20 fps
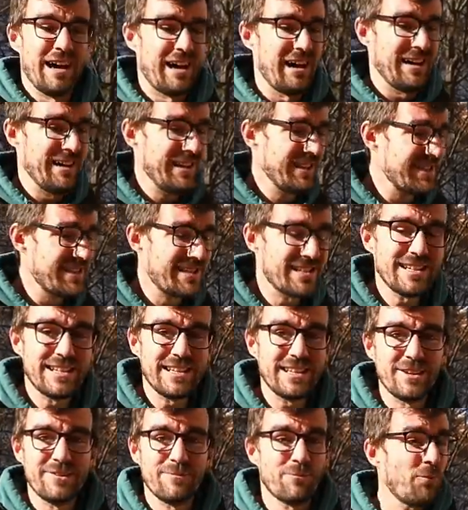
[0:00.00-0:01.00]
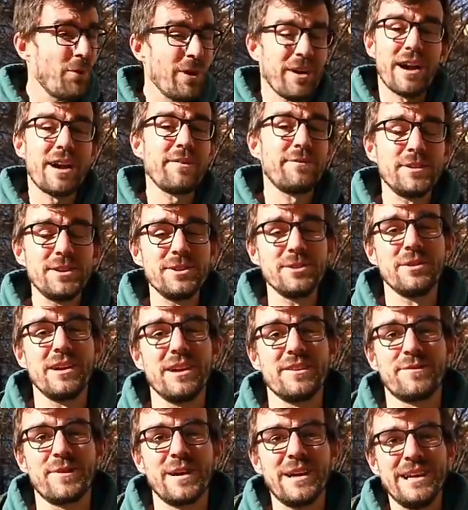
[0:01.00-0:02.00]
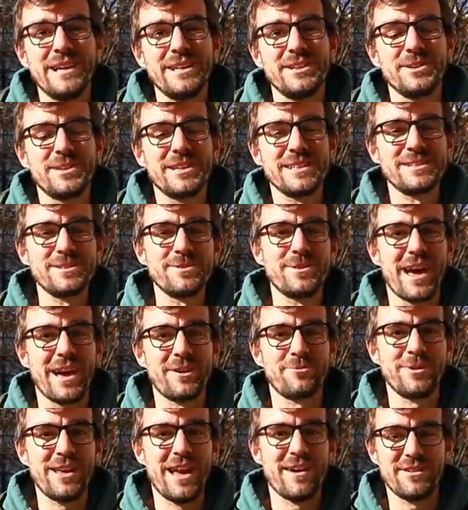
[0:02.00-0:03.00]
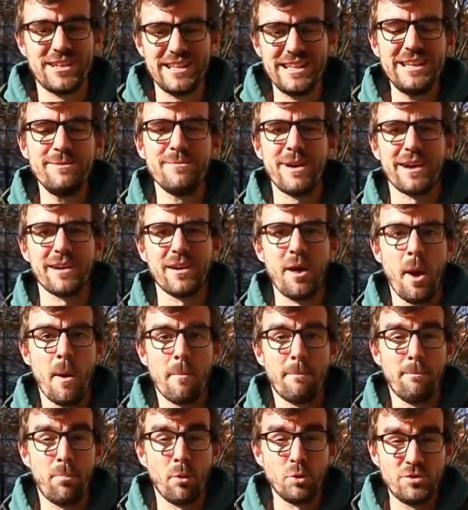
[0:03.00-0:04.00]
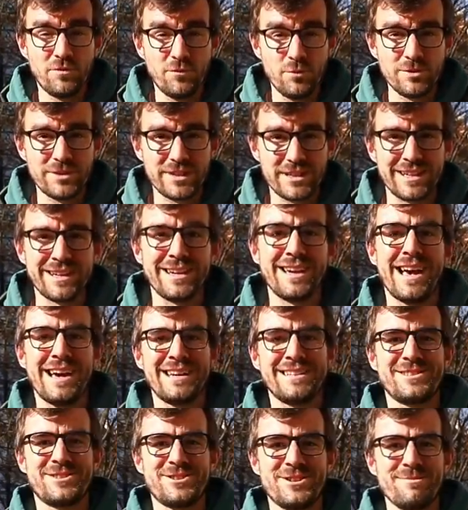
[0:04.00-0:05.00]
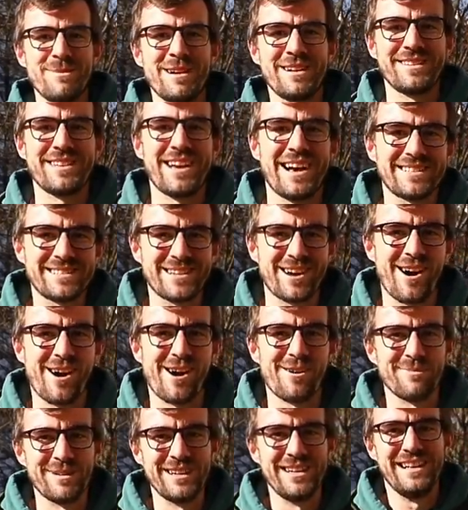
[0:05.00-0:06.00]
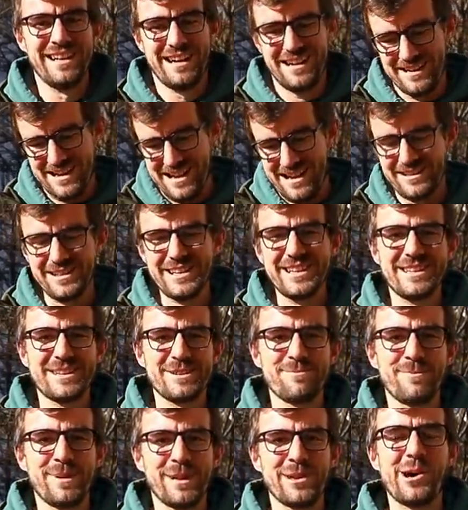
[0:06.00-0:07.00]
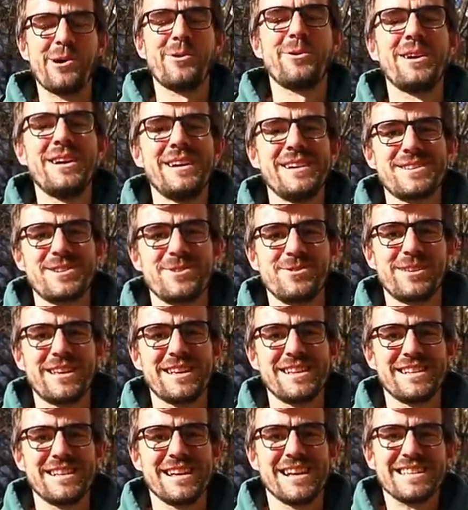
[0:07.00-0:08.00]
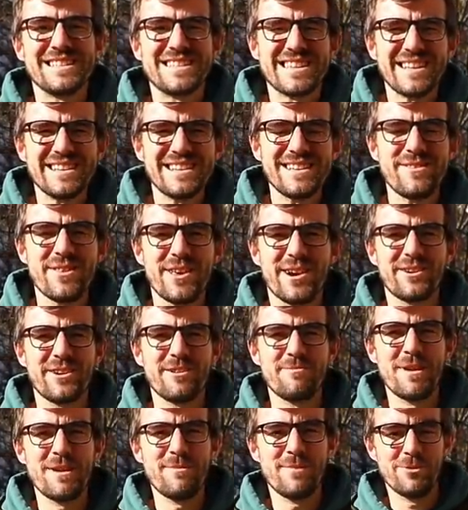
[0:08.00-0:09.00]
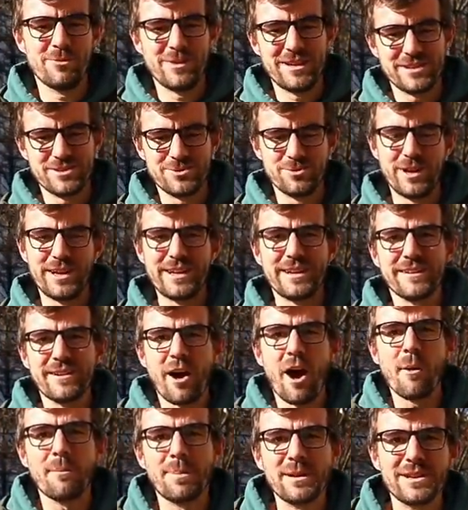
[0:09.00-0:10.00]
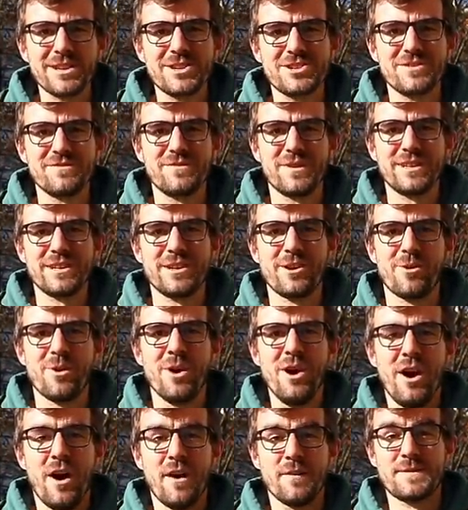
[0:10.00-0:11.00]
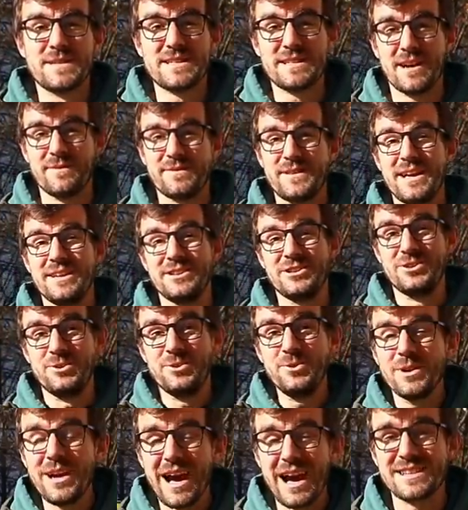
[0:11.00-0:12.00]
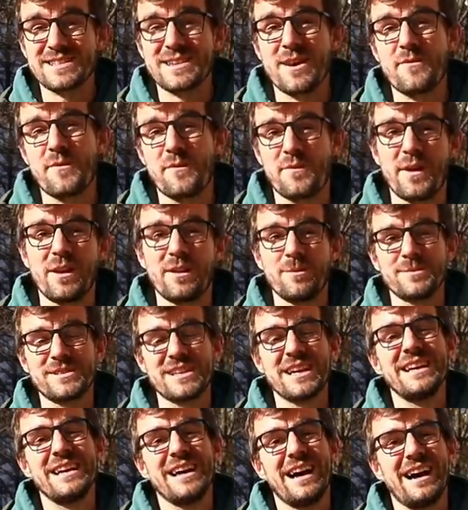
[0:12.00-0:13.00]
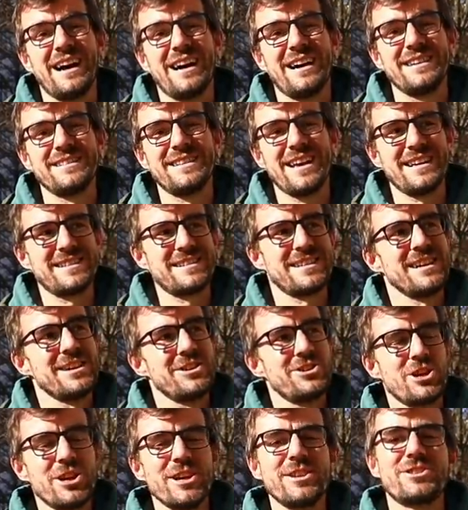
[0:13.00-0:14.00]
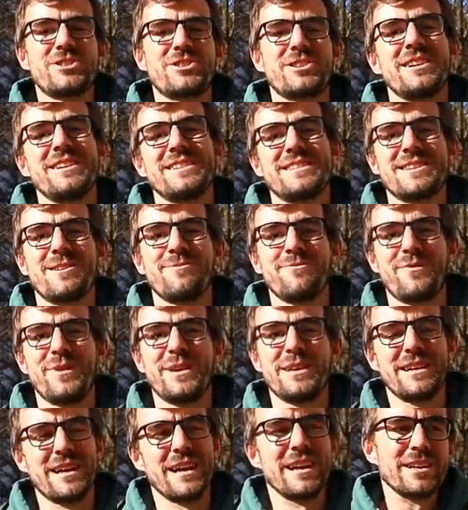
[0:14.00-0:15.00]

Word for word: uh, in a city, wherever you live, you can do that. We have an email, podvudky at gmail.com. Uh, I'll link it below so you can send it there and maybe we can do like a compilation video of stuff that you guys have filmed uh, that changed something